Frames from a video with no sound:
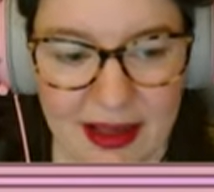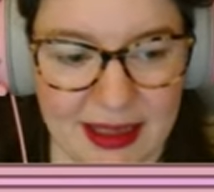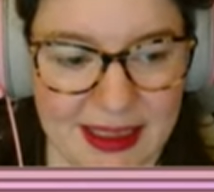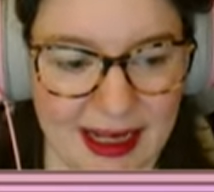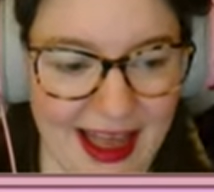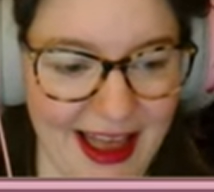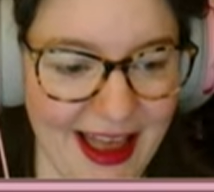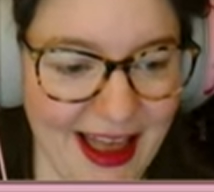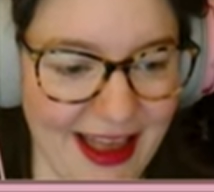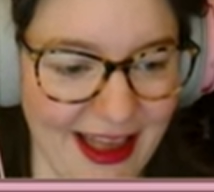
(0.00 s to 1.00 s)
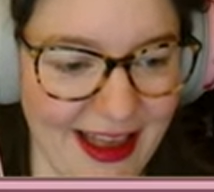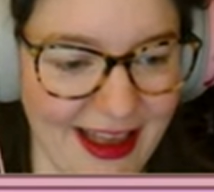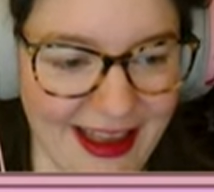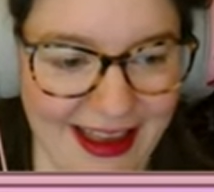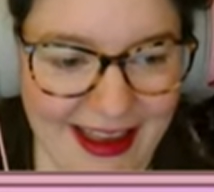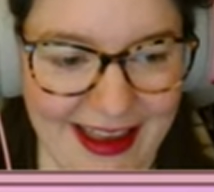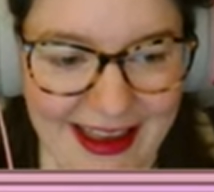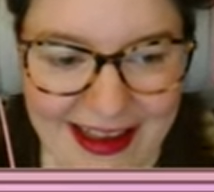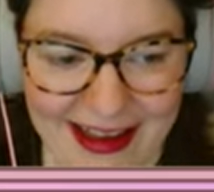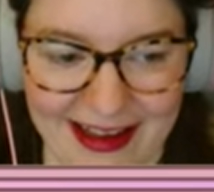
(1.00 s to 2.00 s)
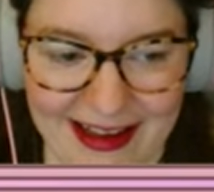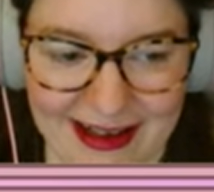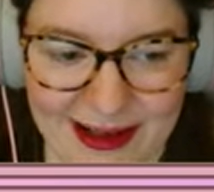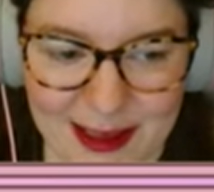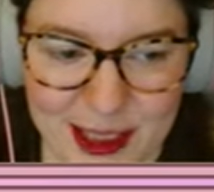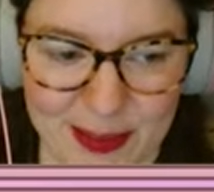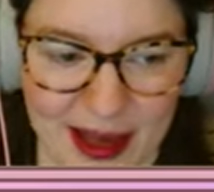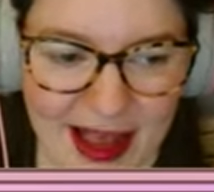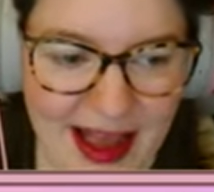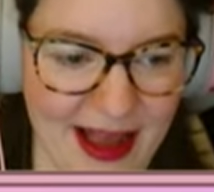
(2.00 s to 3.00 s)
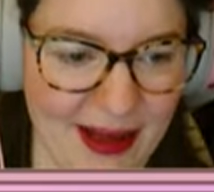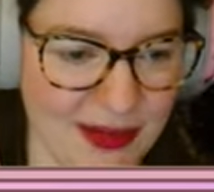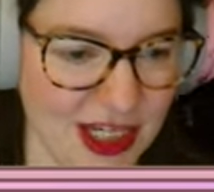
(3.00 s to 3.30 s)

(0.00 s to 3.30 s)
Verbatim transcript: Slay! Spam!